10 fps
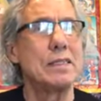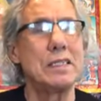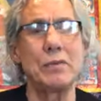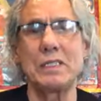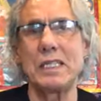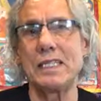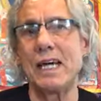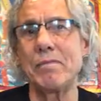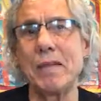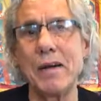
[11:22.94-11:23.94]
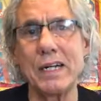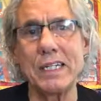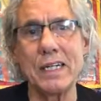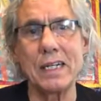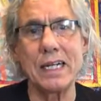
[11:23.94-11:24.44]
She was said to have
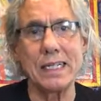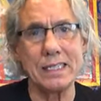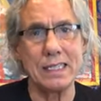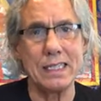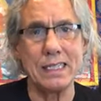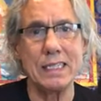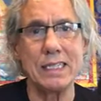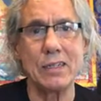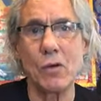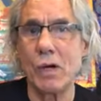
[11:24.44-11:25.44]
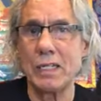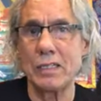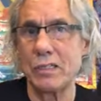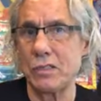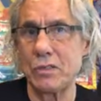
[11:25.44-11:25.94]
married young in ancient India, according
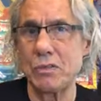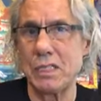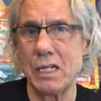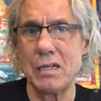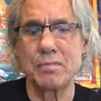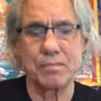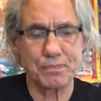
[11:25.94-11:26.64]
to the sutta.